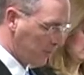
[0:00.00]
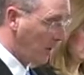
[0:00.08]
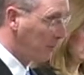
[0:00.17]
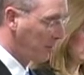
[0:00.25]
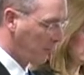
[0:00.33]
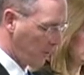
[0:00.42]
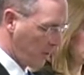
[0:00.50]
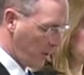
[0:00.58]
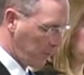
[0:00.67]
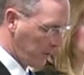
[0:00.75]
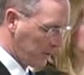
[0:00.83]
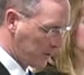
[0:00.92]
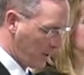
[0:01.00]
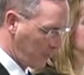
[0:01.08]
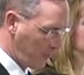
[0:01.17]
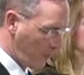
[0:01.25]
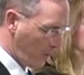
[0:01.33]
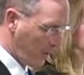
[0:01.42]
Gentlemen, if you're here, please
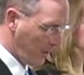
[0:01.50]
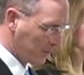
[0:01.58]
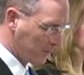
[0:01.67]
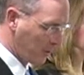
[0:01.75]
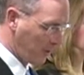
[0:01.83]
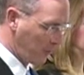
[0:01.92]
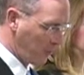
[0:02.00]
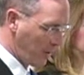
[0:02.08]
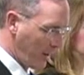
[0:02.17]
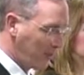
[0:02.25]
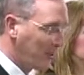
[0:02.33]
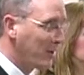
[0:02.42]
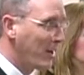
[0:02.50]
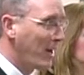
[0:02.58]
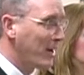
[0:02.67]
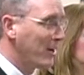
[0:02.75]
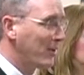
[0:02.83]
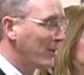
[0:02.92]
step forward. Served from
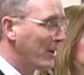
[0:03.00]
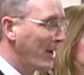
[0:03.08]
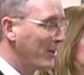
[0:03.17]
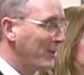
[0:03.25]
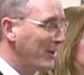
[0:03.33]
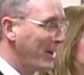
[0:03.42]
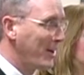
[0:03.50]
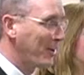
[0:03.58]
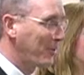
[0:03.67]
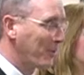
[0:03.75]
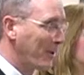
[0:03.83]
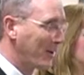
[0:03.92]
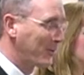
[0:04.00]
1980 to 1983.